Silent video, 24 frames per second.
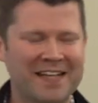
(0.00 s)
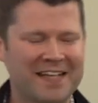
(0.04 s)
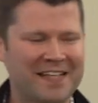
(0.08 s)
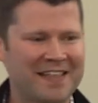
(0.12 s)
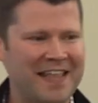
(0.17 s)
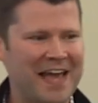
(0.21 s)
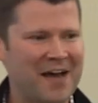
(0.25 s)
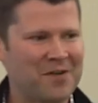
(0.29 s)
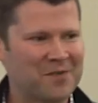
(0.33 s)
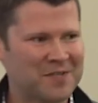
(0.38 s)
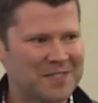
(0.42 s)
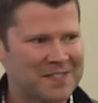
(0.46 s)

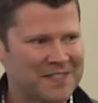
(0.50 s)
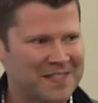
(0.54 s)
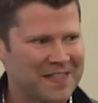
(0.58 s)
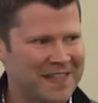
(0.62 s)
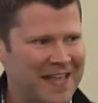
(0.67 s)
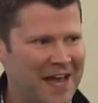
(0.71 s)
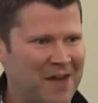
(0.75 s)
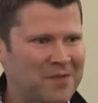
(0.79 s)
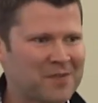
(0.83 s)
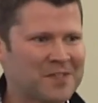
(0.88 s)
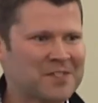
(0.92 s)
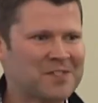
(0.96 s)
That
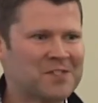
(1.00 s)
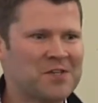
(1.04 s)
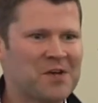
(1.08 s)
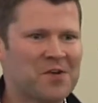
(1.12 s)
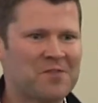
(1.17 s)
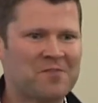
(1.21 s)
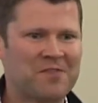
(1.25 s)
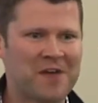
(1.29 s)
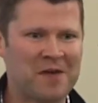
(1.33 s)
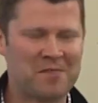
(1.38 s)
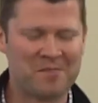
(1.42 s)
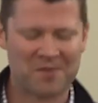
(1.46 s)
was
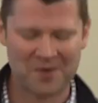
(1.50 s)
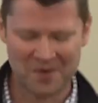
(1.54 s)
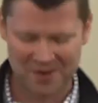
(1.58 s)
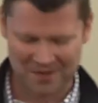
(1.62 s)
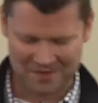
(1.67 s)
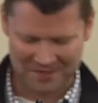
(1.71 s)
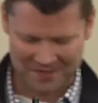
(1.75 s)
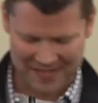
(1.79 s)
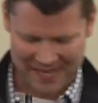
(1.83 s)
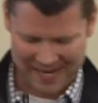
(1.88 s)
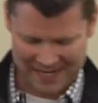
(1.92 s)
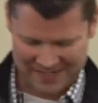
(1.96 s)
November
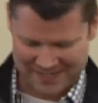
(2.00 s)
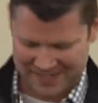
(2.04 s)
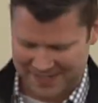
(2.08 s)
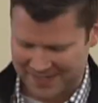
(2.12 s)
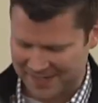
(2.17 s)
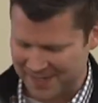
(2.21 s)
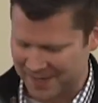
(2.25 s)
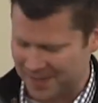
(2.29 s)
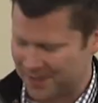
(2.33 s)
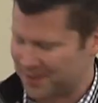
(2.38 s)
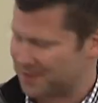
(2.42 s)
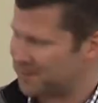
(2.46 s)
of last
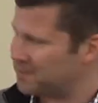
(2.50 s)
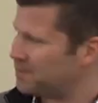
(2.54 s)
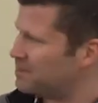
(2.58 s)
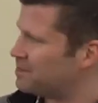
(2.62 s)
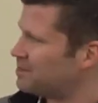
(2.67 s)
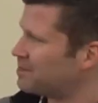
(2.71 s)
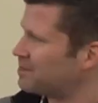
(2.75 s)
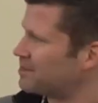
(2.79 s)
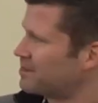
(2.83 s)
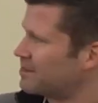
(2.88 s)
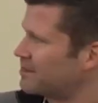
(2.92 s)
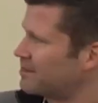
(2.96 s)
year.
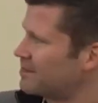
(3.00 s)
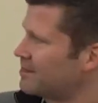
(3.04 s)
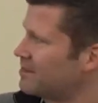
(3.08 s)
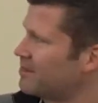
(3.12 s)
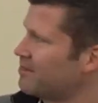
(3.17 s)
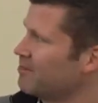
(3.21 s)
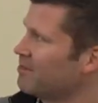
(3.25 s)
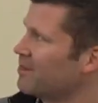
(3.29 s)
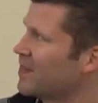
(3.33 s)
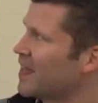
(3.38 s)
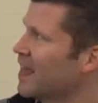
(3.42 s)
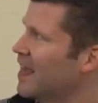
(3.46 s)

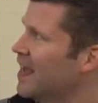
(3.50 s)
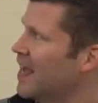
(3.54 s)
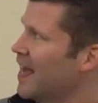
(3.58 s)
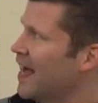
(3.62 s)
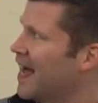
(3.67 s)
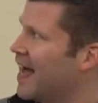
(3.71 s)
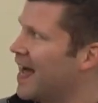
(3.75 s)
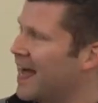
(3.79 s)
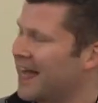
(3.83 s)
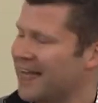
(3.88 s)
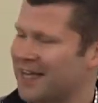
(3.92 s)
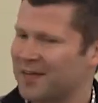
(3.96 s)

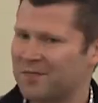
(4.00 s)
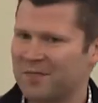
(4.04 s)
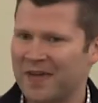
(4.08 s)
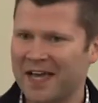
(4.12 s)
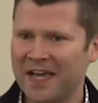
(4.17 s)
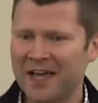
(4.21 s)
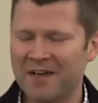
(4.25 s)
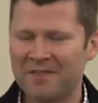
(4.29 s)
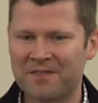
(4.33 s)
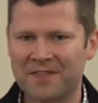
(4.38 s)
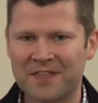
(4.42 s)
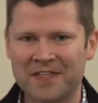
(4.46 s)
In May
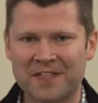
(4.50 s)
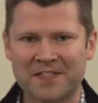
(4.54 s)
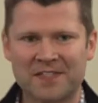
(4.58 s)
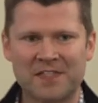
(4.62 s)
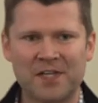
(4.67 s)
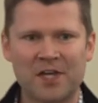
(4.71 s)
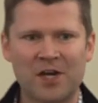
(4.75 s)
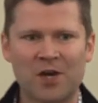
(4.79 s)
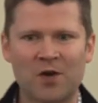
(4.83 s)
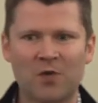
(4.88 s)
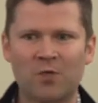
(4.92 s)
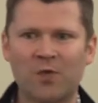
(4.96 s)
of this
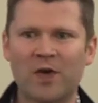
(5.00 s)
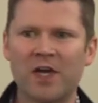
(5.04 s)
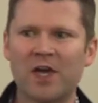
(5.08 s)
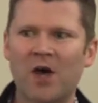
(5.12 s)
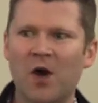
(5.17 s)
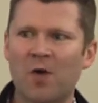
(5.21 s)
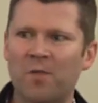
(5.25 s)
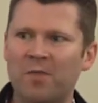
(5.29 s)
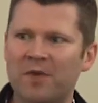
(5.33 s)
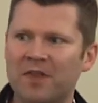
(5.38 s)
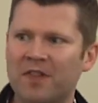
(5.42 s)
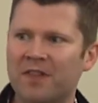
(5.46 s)
year, we
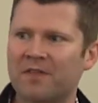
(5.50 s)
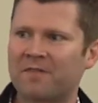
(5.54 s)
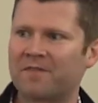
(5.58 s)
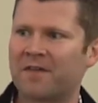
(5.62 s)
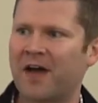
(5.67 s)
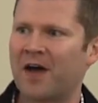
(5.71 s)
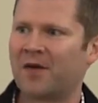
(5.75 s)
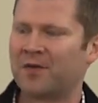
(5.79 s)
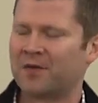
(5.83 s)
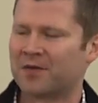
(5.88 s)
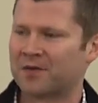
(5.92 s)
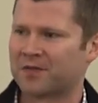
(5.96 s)
opened the
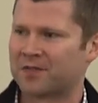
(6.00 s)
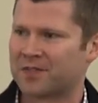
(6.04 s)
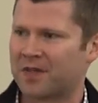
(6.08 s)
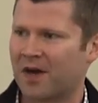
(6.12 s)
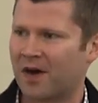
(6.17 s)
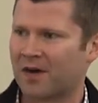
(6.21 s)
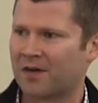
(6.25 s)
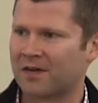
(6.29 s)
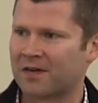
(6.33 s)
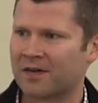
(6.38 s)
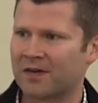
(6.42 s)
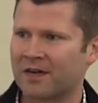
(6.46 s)
Founders
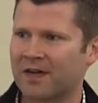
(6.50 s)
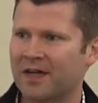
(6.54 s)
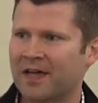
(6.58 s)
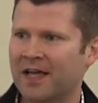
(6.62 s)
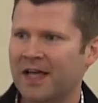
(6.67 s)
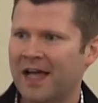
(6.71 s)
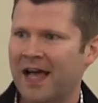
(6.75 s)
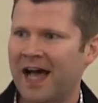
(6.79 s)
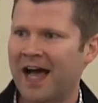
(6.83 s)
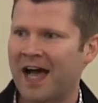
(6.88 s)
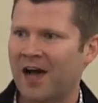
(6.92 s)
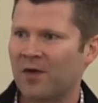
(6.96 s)
Garden.
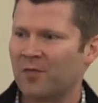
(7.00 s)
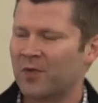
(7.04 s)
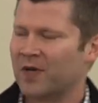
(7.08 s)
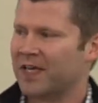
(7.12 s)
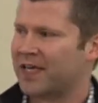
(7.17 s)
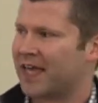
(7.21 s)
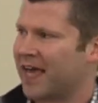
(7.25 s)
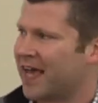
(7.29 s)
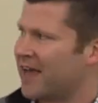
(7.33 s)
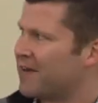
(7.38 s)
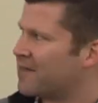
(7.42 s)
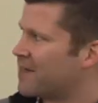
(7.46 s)
We
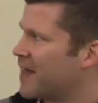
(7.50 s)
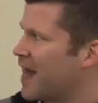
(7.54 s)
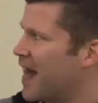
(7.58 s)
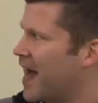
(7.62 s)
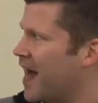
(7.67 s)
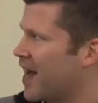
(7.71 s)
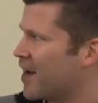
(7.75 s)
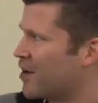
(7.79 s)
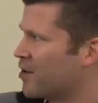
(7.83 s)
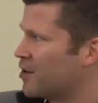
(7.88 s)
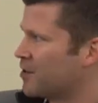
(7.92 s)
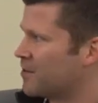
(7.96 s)
gave the
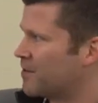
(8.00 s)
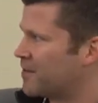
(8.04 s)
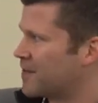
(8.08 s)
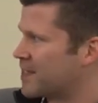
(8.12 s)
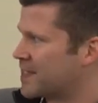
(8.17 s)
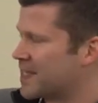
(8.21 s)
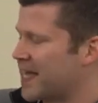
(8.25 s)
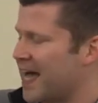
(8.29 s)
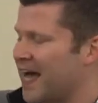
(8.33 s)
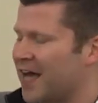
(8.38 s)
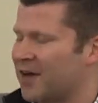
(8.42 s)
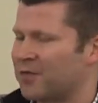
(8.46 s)
Heigold
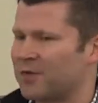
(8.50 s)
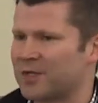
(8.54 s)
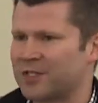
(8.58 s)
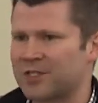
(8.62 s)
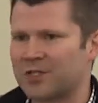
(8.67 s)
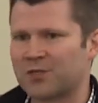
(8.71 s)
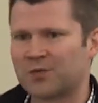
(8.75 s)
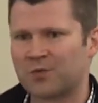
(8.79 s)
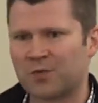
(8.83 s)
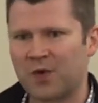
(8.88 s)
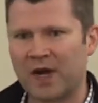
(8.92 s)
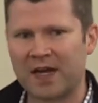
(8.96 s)
facade, which
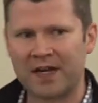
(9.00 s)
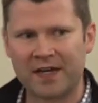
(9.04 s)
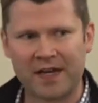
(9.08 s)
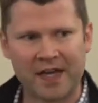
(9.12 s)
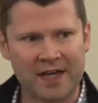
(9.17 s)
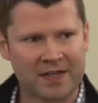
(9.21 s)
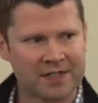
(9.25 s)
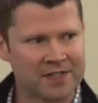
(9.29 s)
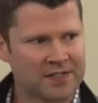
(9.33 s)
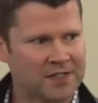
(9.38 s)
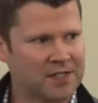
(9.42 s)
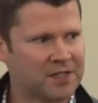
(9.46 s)
is right
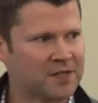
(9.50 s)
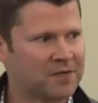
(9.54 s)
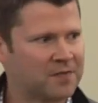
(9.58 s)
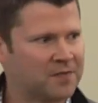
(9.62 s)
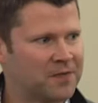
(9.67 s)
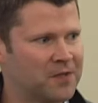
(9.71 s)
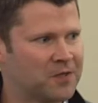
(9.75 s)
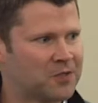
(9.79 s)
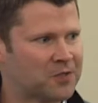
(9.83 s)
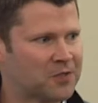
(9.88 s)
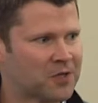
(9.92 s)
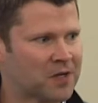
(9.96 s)
next to the
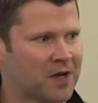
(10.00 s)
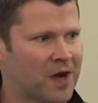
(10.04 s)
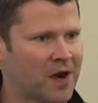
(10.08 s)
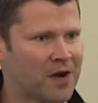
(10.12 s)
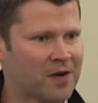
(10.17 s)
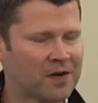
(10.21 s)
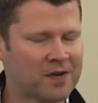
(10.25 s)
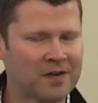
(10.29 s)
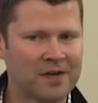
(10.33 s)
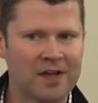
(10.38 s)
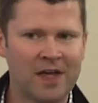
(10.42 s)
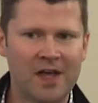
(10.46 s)
future
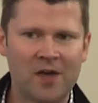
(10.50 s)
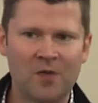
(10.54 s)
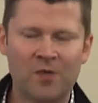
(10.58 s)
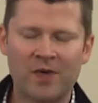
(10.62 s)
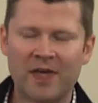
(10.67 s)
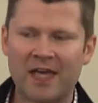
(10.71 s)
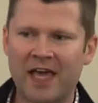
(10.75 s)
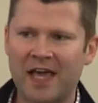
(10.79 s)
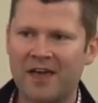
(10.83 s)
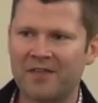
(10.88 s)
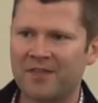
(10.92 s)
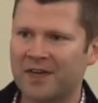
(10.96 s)
garden, we
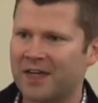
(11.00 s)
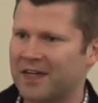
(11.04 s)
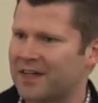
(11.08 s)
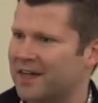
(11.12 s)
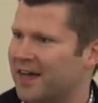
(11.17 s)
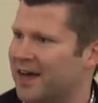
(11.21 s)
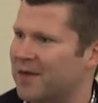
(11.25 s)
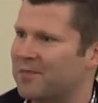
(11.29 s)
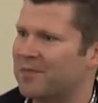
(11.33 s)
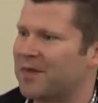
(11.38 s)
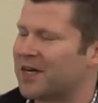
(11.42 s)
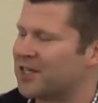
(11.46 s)
gave it
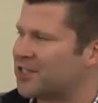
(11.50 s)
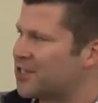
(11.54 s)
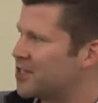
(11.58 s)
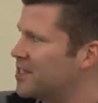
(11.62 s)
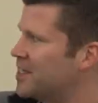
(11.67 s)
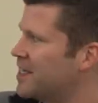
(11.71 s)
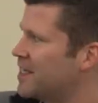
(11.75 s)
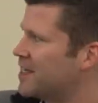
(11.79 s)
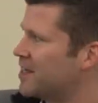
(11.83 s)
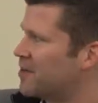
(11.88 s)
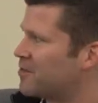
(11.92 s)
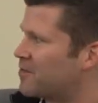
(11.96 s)
a much
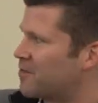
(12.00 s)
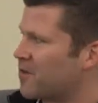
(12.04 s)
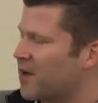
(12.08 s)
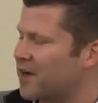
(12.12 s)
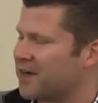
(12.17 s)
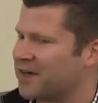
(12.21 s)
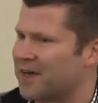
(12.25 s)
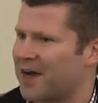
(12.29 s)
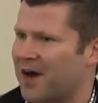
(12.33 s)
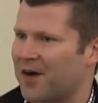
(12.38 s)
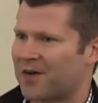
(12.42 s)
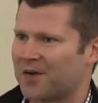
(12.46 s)
needed
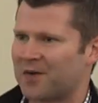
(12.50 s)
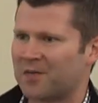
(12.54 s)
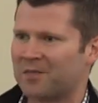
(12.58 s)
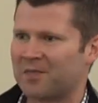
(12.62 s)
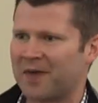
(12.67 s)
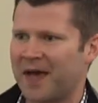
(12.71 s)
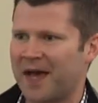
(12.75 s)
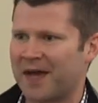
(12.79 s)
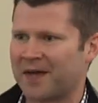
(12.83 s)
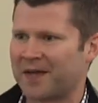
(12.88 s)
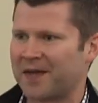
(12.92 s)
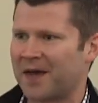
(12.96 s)
front yard and
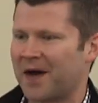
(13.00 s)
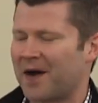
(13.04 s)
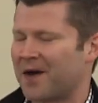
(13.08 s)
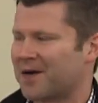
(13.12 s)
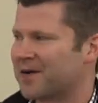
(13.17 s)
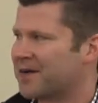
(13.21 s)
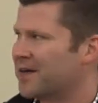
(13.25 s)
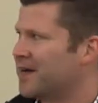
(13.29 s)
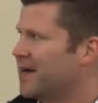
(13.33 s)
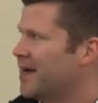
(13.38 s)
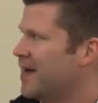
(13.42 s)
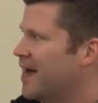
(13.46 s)
backyard.